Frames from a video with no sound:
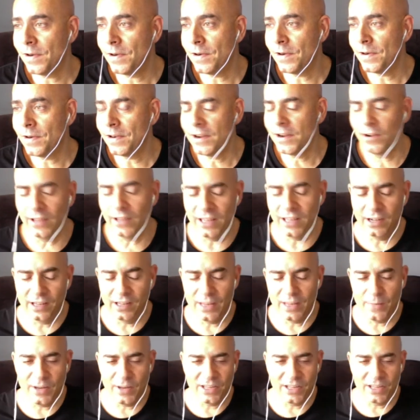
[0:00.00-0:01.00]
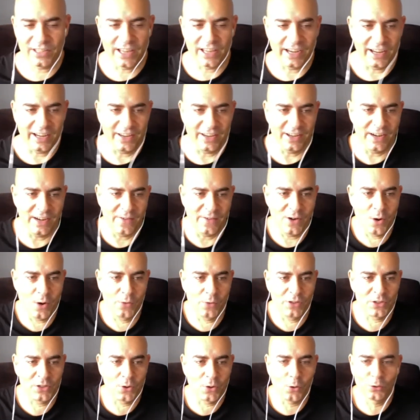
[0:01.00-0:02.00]
It'll hit me in a second. You never know with
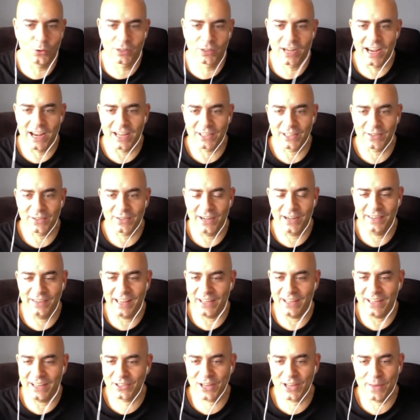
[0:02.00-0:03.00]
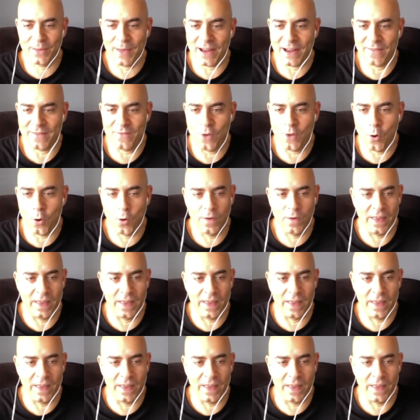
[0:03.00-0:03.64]
these older guys, right? They just come out of nowhere.